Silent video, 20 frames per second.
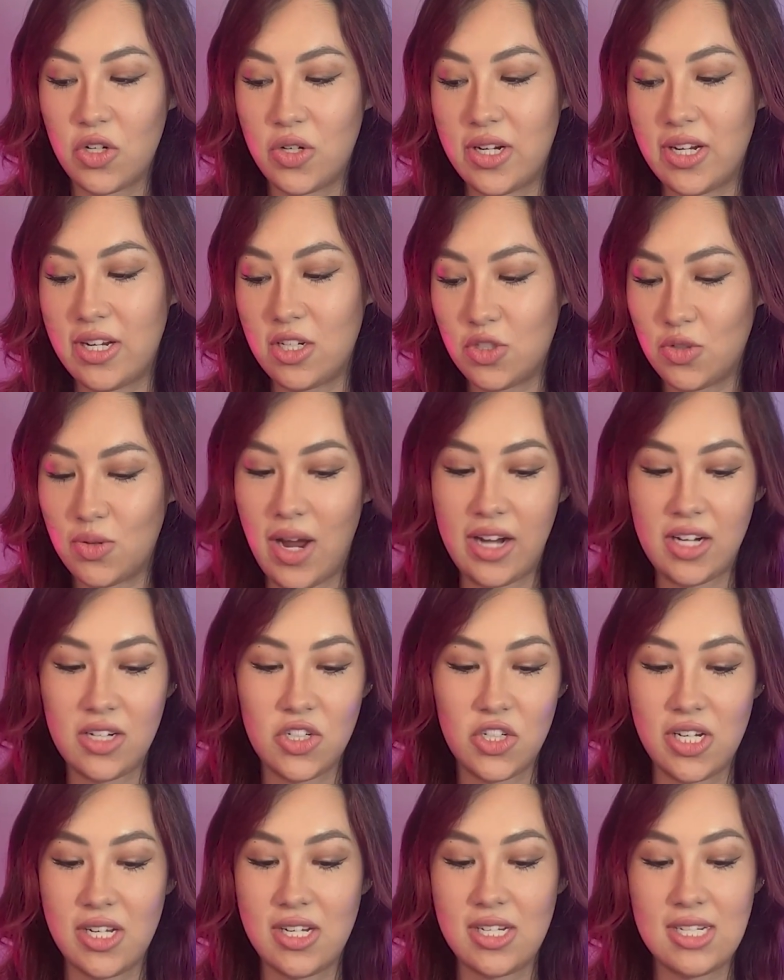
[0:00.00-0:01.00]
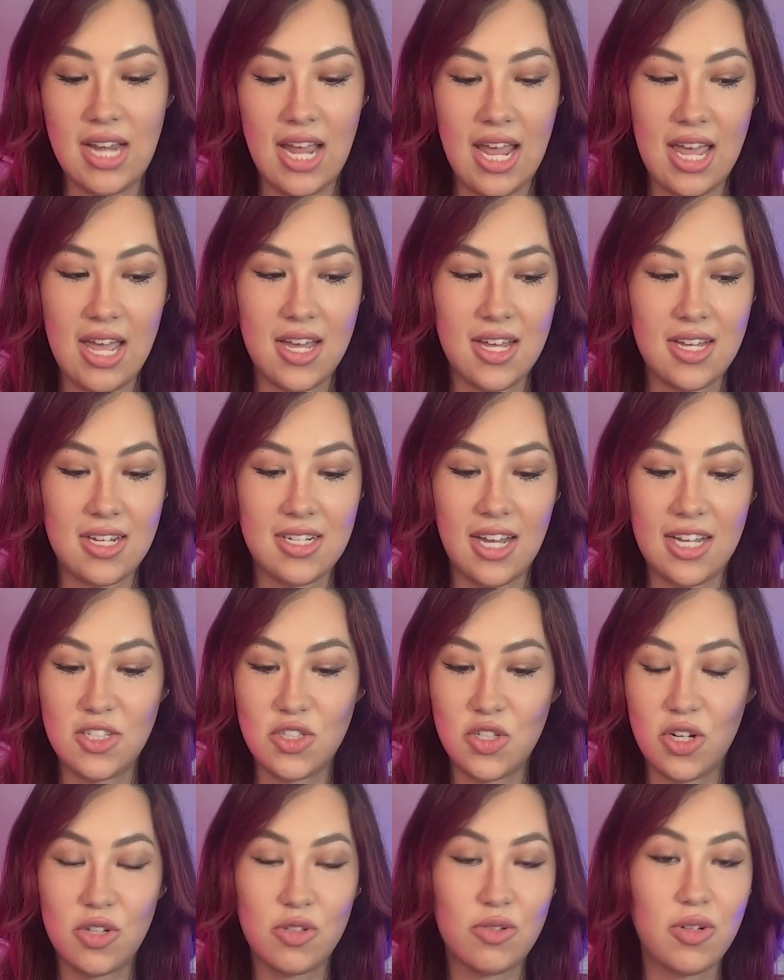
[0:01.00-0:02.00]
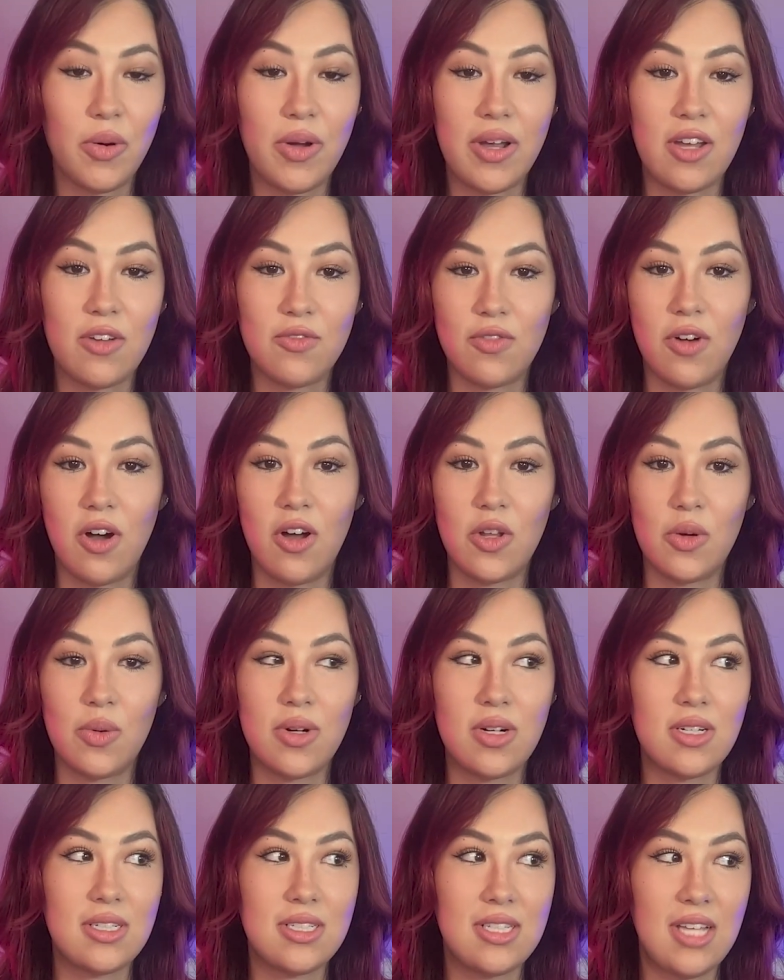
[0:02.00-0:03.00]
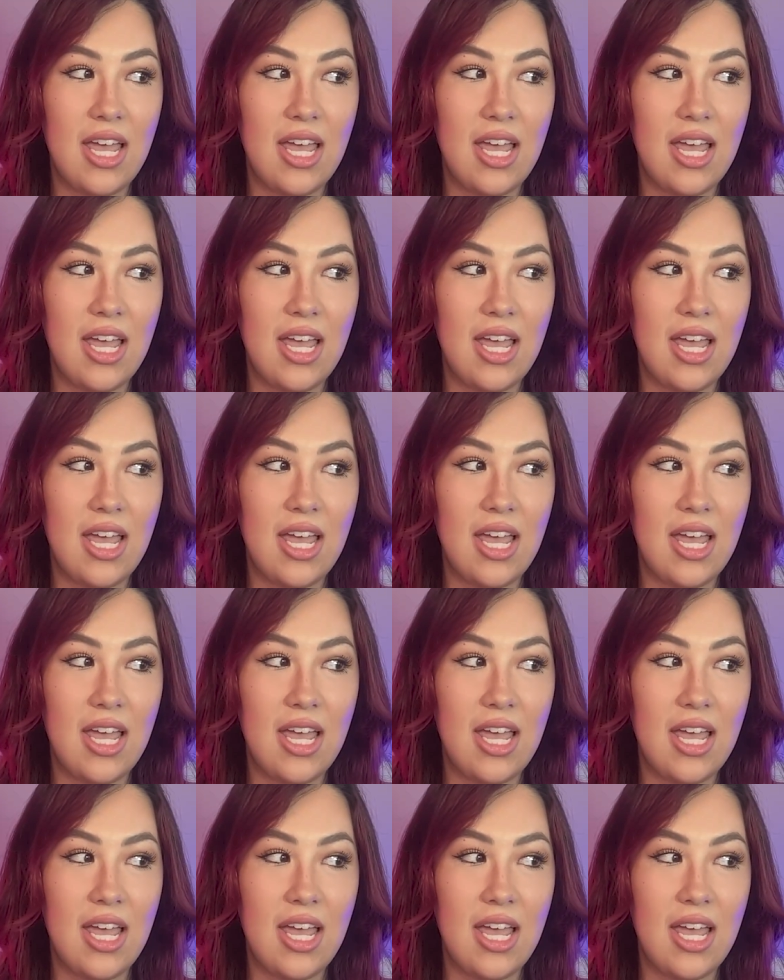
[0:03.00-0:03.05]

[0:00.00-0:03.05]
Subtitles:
creating traction and I started growing in followers.